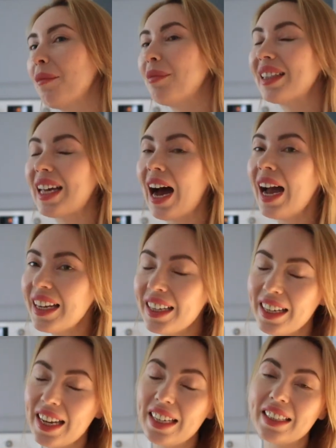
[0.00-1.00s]
But I
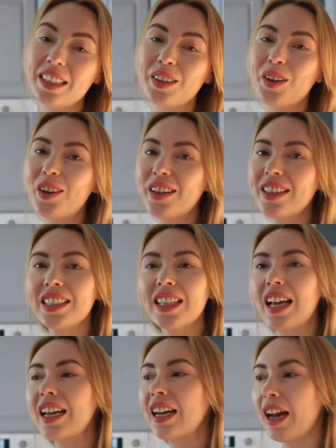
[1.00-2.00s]
created hers
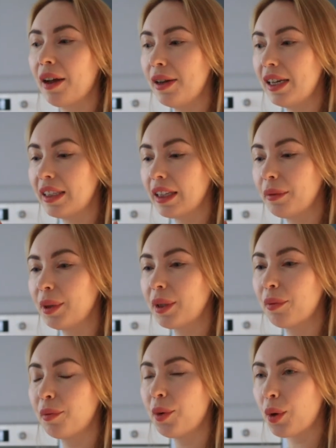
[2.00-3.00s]
like a little
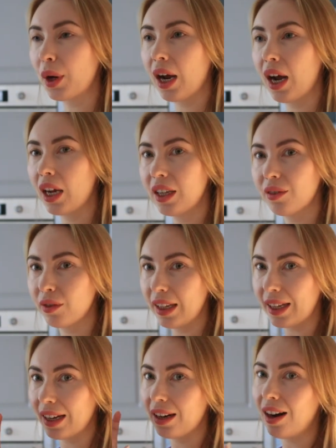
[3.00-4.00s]
bit more kind of
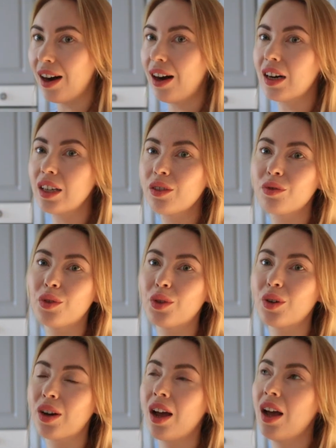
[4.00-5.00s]
like hard
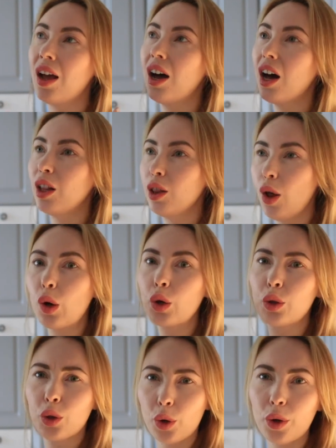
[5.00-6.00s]
for a
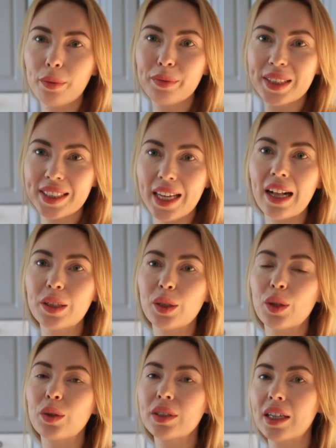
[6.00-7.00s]
long-term sell,
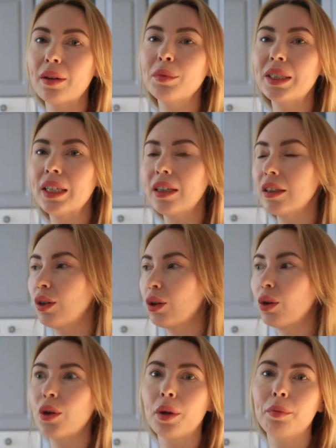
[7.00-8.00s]
you know, something
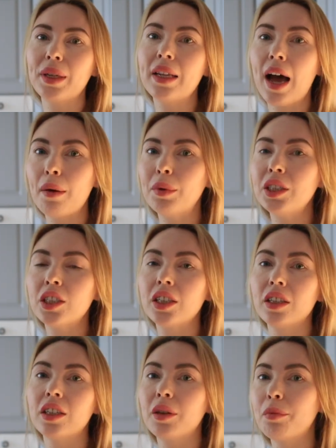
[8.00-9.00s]
not gonna be damaged
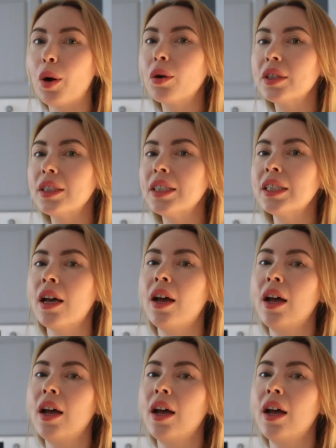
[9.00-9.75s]
in the boxes.